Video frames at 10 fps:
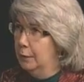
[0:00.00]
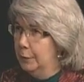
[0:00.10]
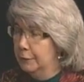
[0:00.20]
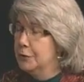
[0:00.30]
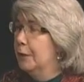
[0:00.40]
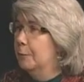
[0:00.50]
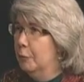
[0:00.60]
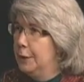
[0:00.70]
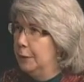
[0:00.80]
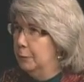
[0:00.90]
We never stopped
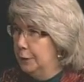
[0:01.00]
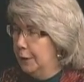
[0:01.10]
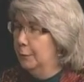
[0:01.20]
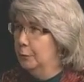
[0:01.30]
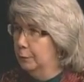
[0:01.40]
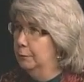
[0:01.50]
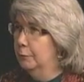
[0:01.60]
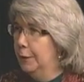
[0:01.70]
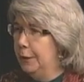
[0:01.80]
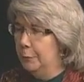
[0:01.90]
writing. We kept on
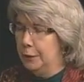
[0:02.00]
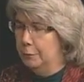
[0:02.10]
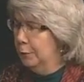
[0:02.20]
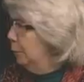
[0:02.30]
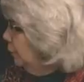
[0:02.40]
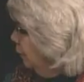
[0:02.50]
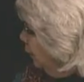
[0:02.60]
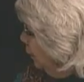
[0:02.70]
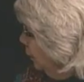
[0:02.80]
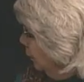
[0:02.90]
writing. We wrote
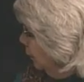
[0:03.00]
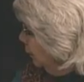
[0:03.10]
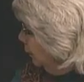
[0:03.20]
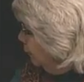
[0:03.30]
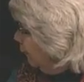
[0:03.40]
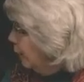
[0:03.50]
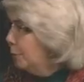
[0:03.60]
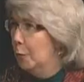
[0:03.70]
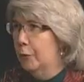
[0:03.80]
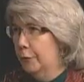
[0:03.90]

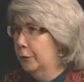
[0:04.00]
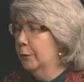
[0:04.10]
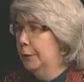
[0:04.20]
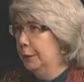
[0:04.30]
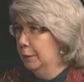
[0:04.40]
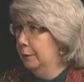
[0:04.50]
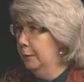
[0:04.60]
5 books during.